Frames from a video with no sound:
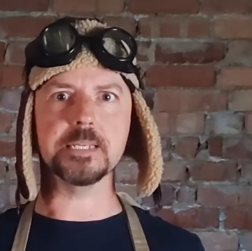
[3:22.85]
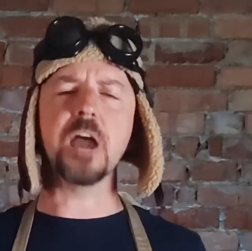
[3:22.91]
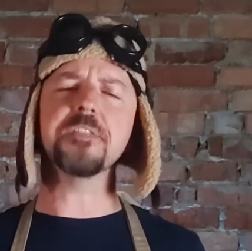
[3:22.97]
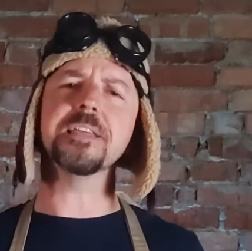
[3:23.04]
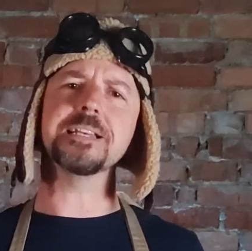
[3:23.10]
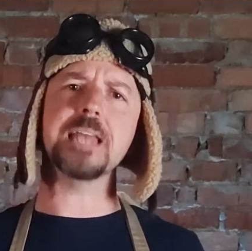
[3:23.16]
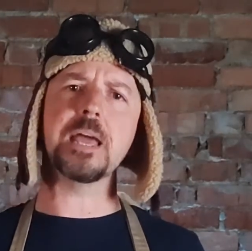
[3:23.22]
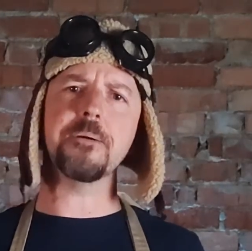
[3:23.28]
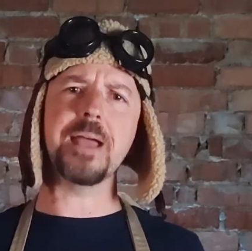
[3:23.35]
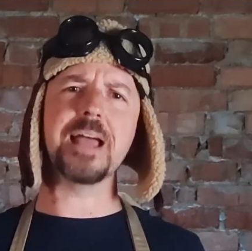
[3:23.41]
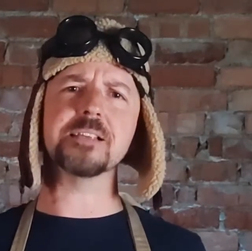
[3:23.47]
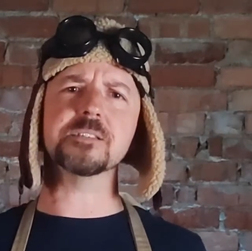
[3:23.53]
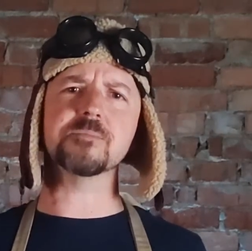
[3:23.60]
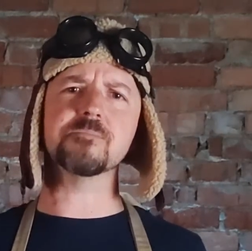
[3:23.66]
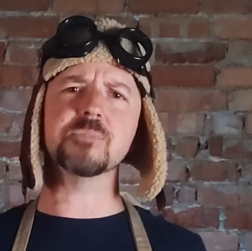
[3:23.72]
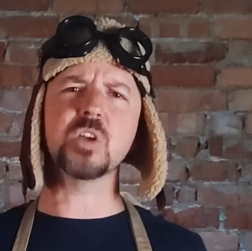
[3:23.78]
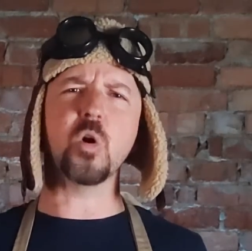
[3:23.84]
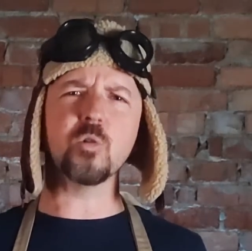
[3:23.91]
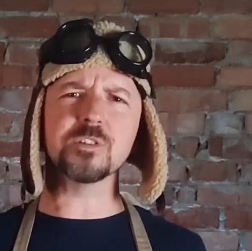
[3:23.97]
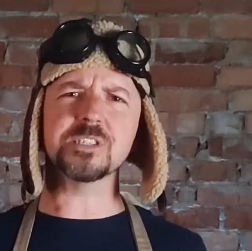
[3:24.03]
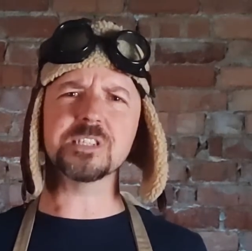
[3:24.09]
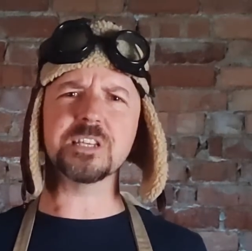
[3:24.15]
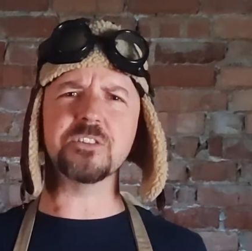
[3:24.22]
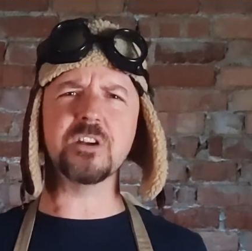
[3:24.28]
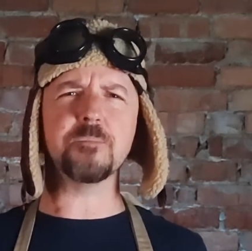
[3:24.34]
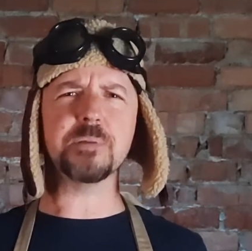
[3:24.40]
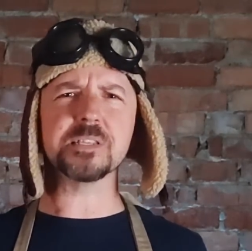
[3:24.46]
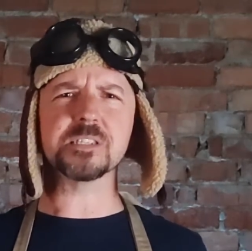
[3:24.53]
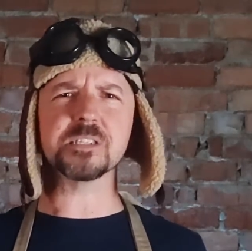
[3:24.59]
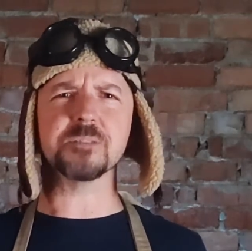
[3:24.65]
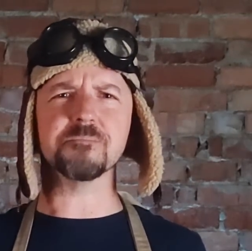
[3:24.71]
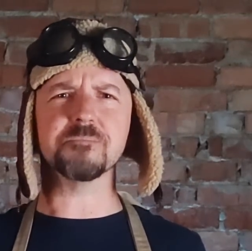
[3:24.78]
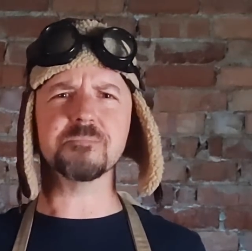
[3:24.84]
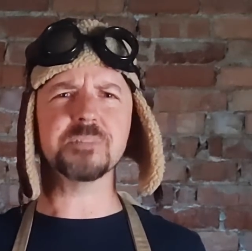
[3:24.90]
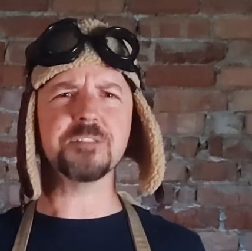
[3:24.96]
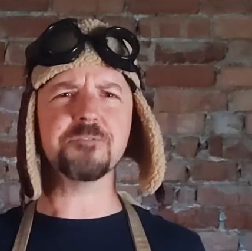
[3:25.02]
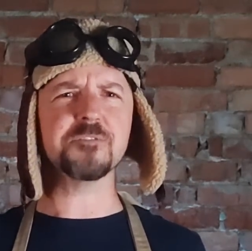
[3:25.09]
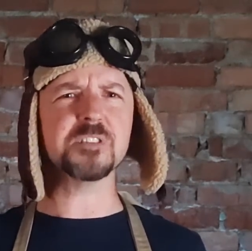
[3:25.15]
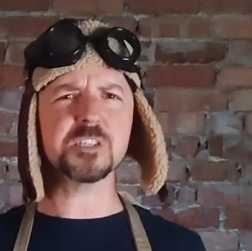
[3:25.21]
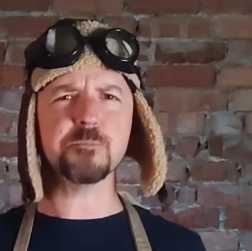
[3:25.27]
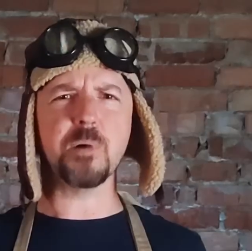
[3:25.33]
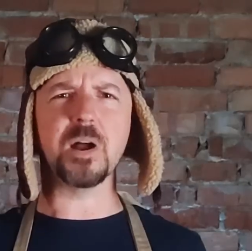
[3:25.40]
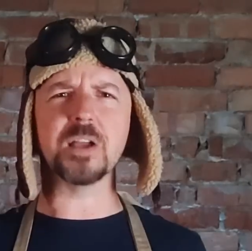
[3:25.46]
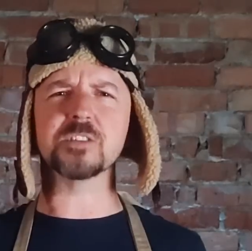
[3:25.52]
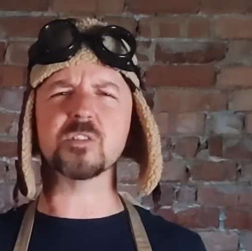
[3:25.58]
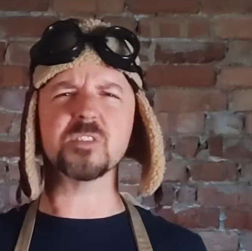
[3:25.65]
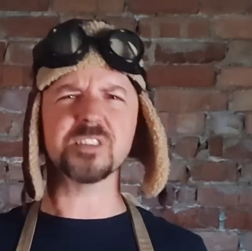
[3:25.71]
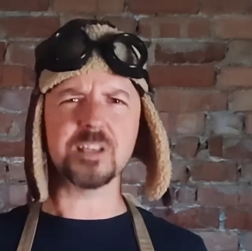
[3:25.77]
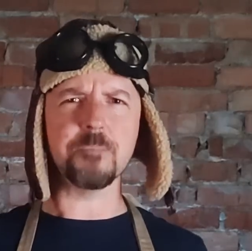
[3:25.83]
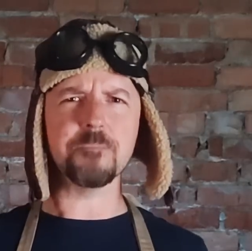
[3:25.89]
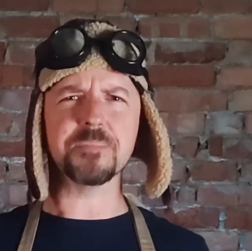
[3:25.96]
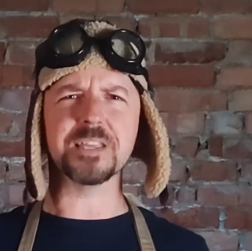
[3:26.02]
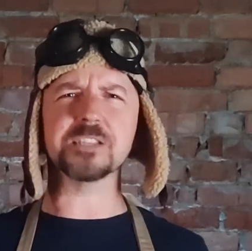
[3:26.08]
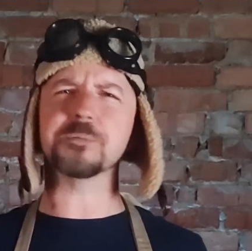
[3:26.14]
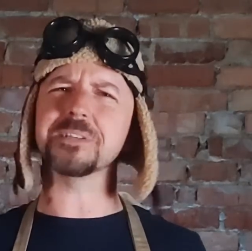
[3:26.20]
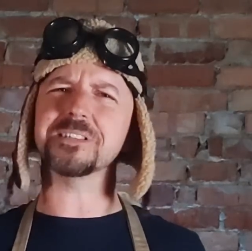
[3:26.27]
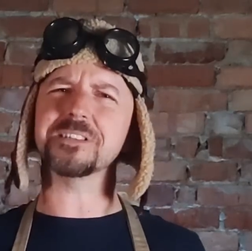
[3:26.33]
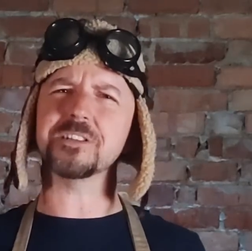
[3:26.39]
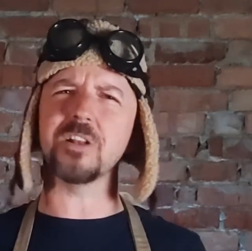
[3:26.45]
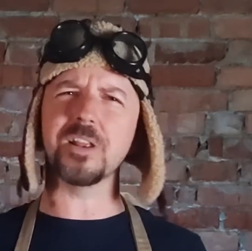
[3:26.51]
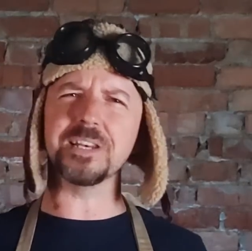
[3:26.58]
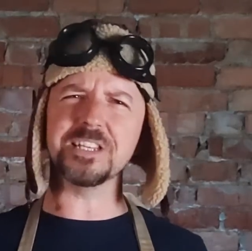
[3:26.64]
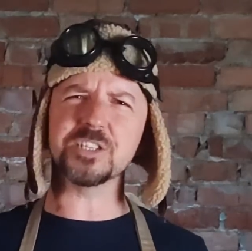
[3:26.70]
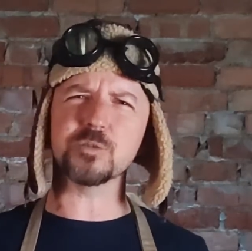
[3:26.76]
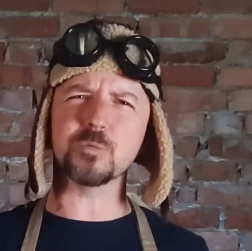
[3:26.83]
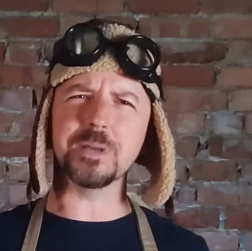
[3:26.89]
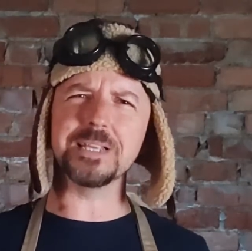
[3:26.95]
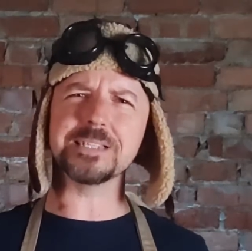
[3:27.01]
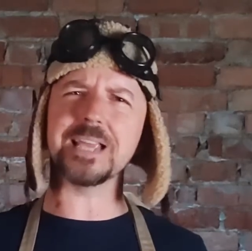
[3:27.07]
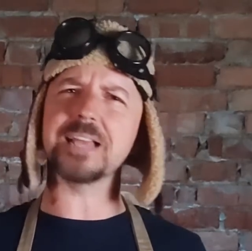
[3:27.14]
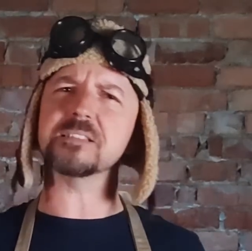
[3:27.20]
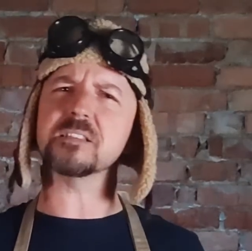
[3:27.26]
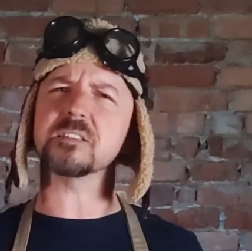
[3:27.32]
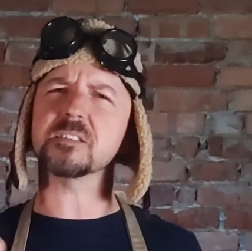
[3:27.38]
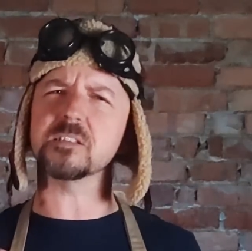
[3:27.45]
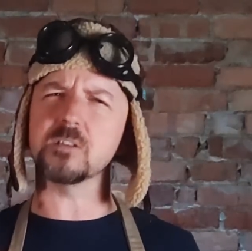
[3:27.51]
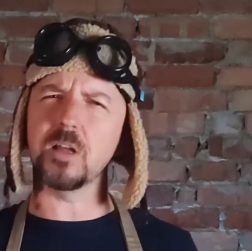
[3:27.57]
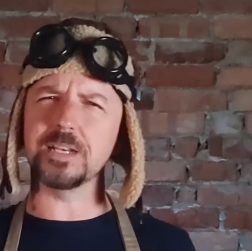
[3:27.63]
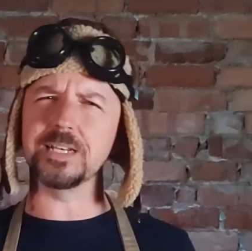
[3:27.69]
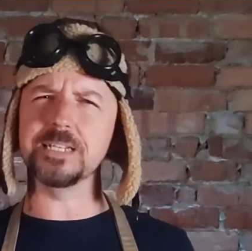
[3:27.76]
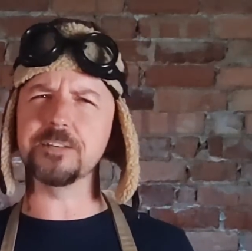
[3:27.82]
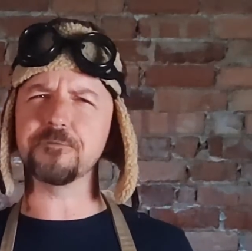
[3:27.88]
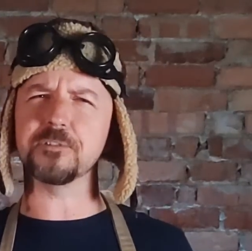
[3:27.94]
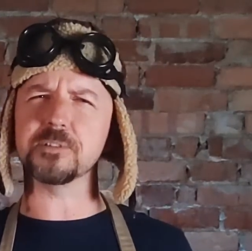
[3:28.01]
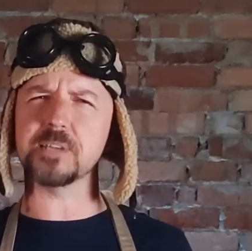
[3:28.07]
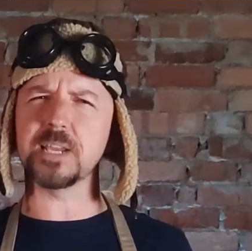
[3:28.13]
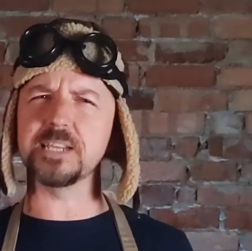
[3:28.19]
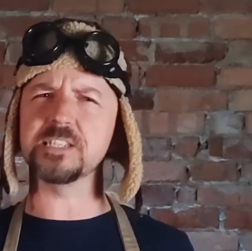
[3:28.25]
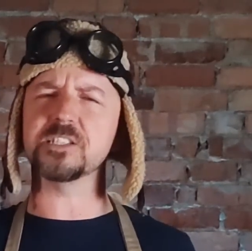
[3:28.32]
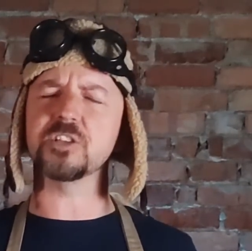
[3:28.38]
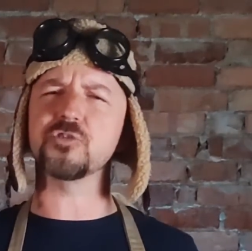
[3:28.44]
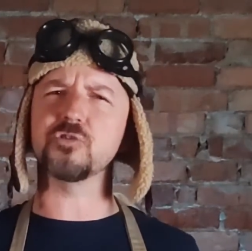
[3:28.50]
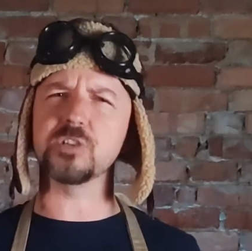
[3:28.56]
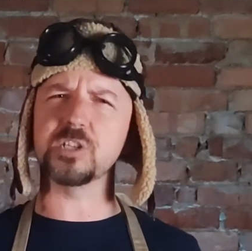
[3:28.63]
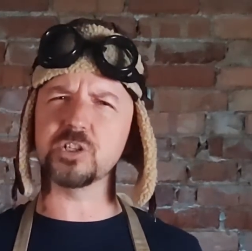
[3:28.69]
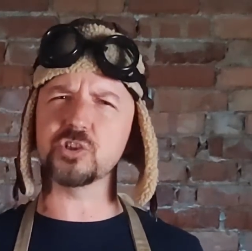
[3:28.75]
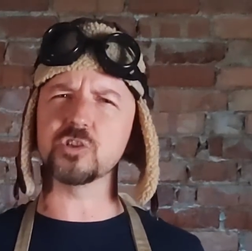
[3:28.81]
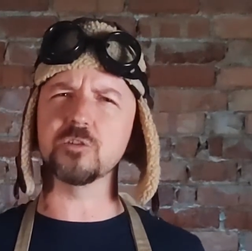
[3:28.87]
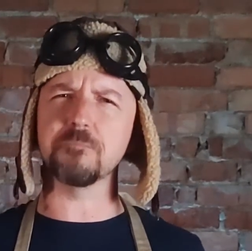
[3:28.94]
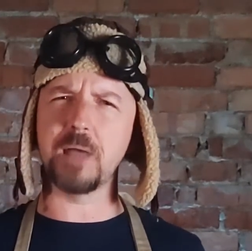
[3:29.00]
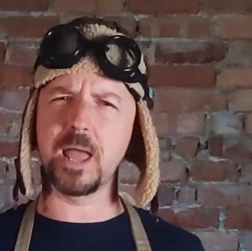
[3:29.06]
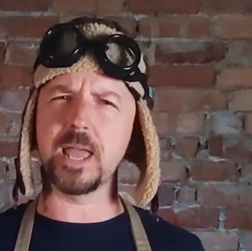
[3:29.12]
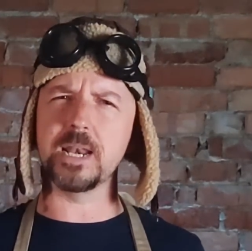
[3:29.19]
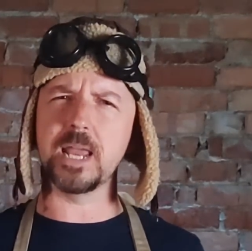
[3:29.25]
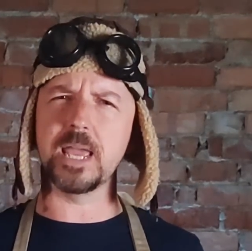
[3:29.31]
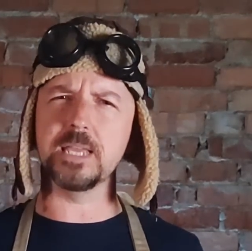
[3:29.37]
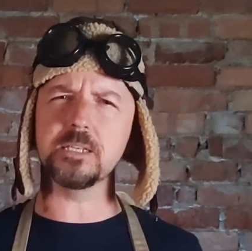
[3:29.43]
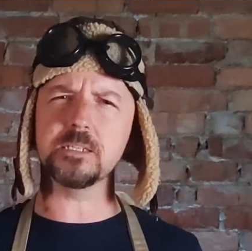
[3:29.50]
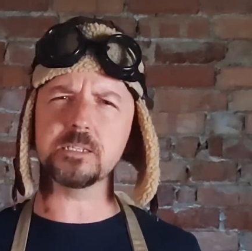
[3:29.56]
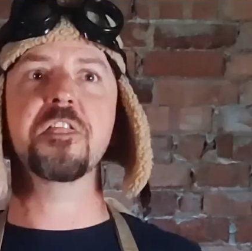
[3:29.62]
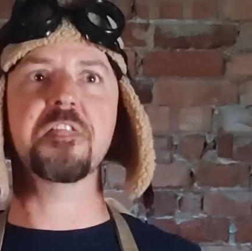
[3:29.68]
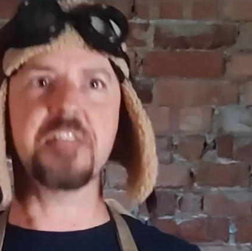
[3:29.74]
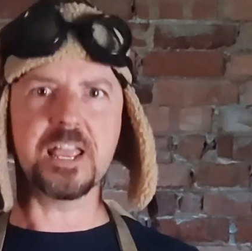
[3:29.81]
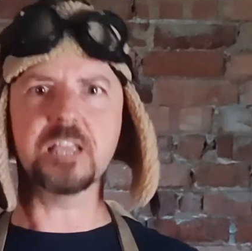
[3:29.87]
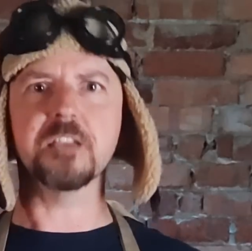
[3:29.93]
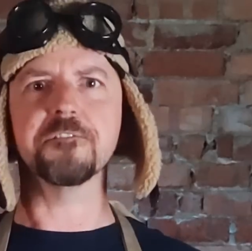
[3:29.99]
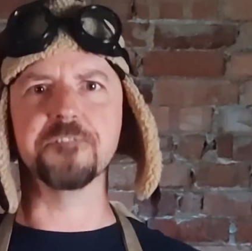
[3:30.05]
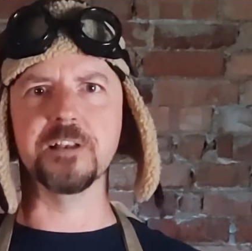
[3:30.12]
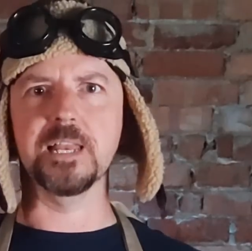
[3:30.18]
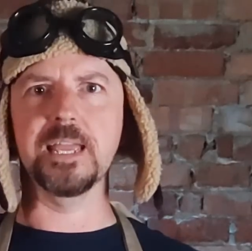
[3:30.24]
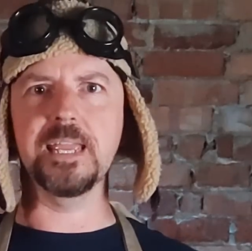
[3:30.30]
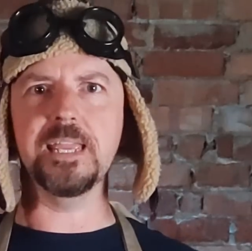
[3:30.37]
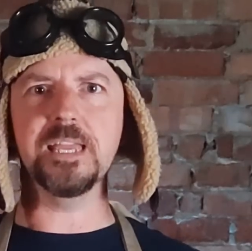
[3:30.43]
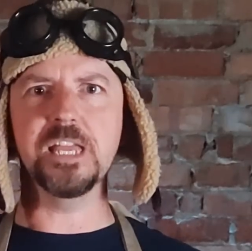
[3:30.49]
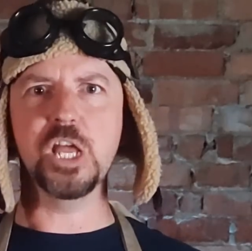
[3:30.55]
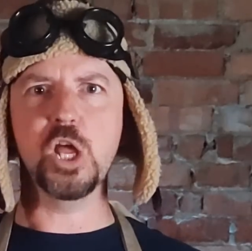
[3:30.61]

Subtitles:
I think now it has corn syrup and some different spice or something, so it's slightly sweeter, has a slightly different taste to traditional mayonnaise. Thankfully,